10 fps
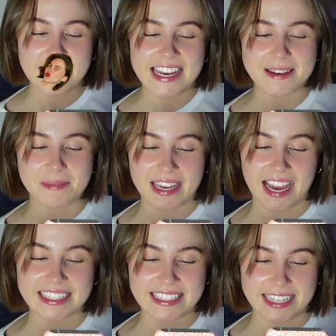He
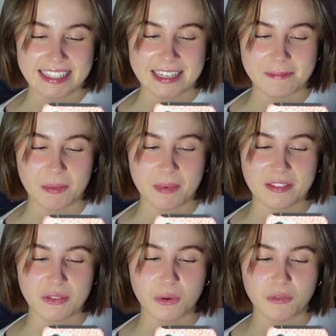began giggling, but
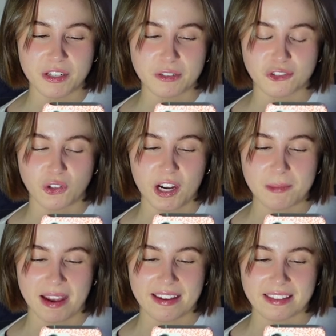with no real joy
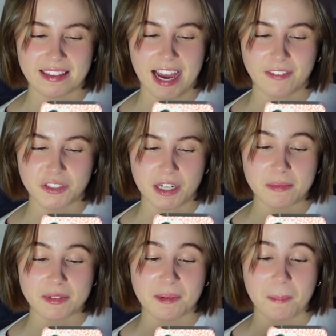behind the laughter.
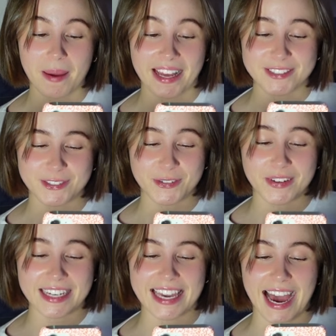It was
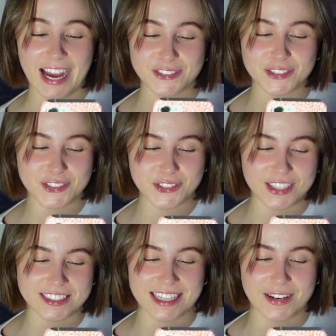mental. He actually
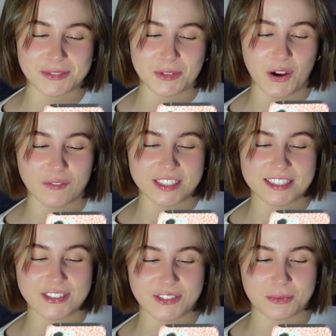started to have some
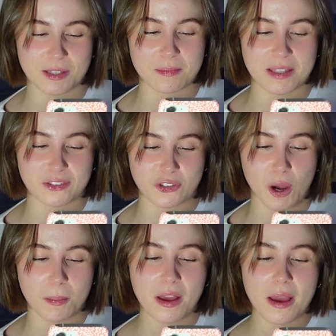conversations with me in the
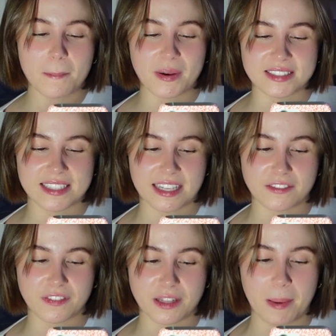shop because I did
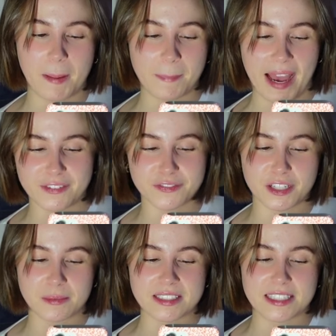feel a bit bad for
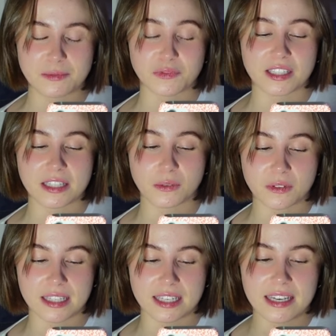him. He seemed really
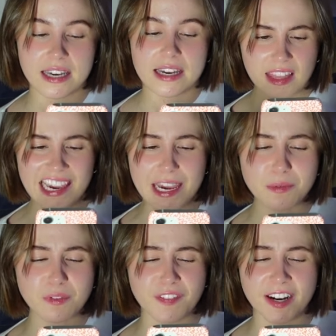lonely. He
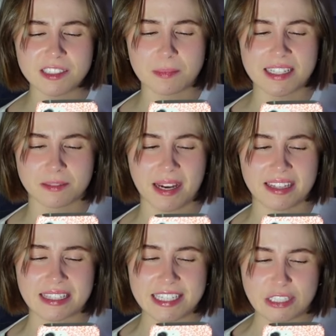would refer to me as my
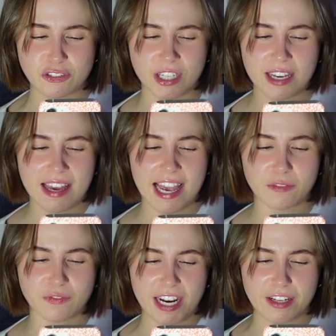liege
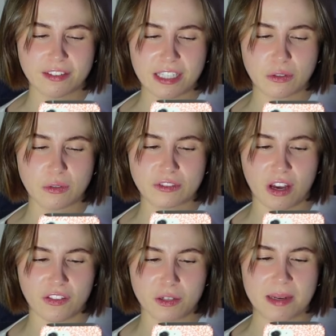and regularly use
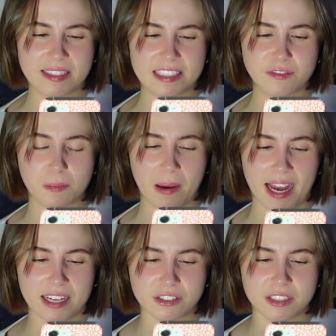other medieval
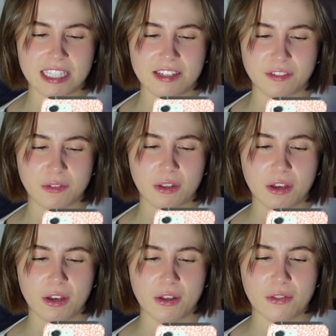passer even
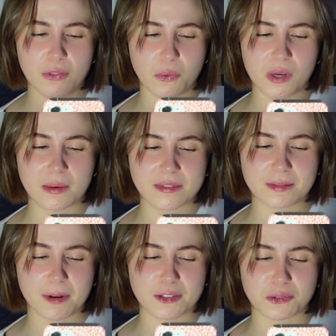though he was
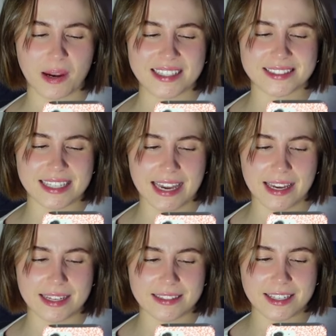about
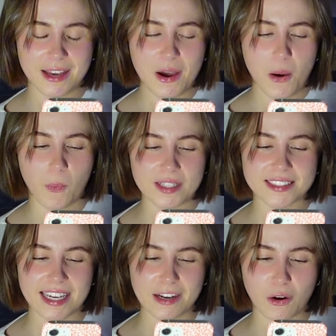28. One
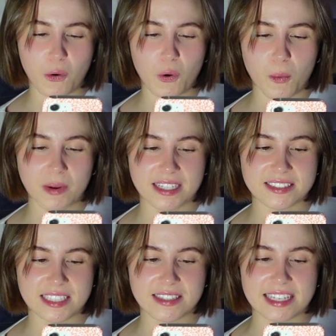day I got home and I
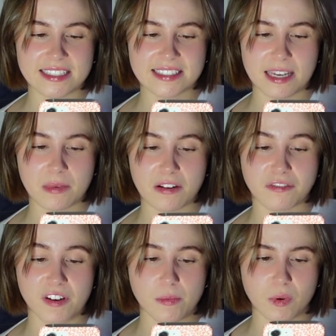seen that he sent me a
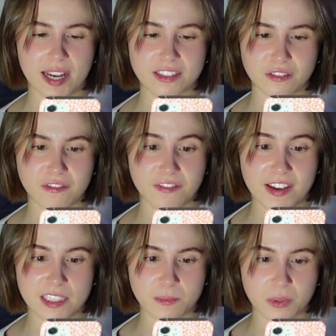friend request on
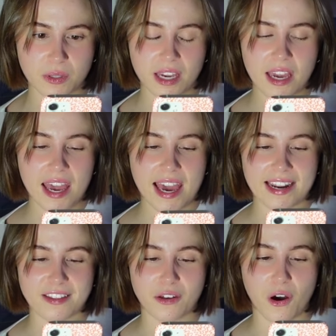Facebook, and
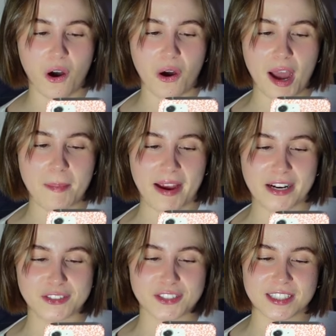I thought, oh, I better
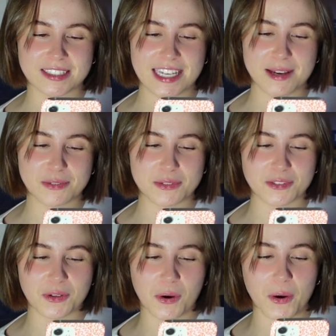just accept so
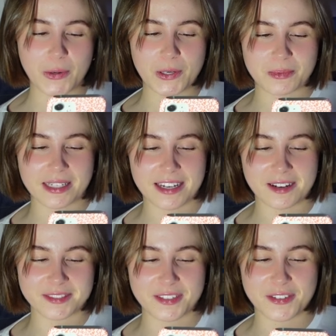it's not awkward when he
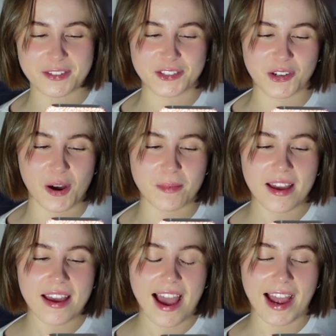comes into the shop.
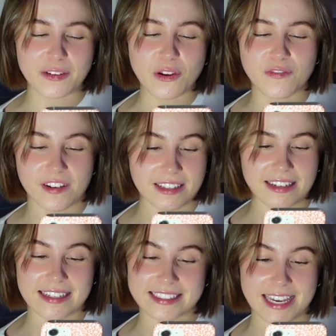I knew if I
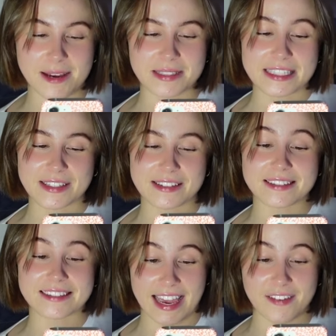didn't accept, he'd
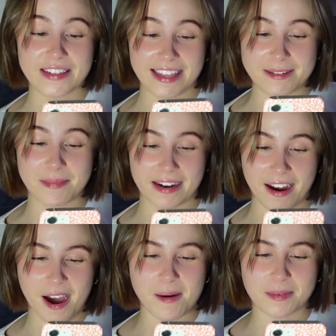definitely bring
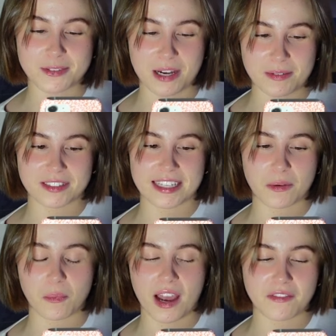it up. So I was like,
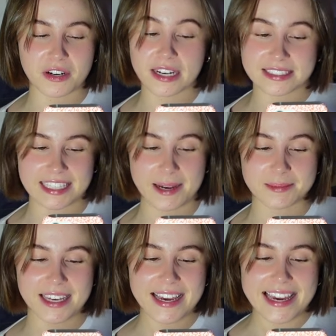whatever,
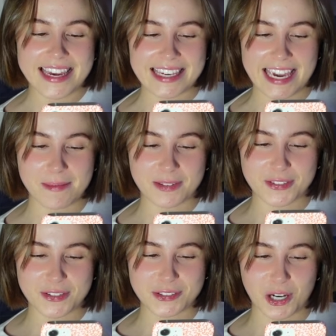accept. He came
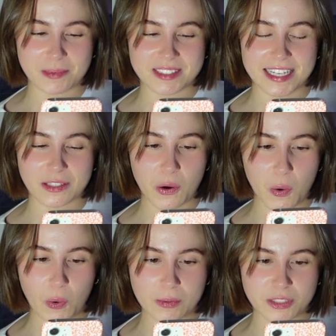into the shop and said,
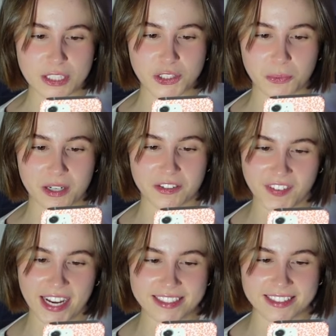OMG, so we're
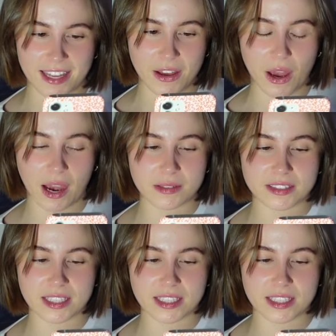friends now. I was